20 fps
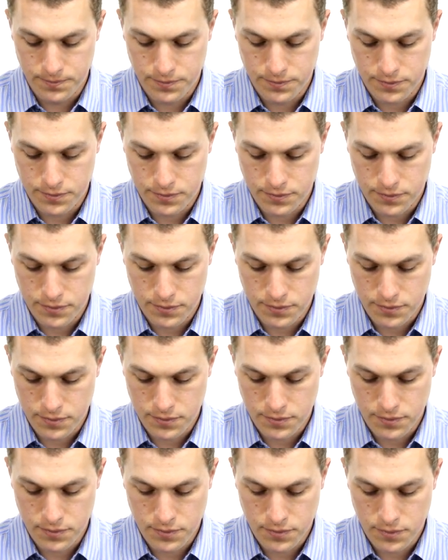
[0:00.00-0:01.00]

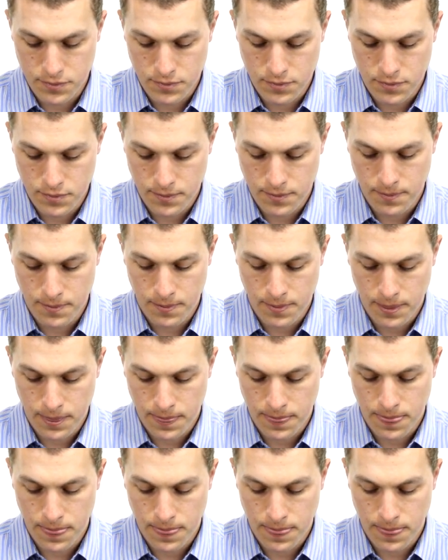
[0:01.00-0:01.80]
(no one is talking)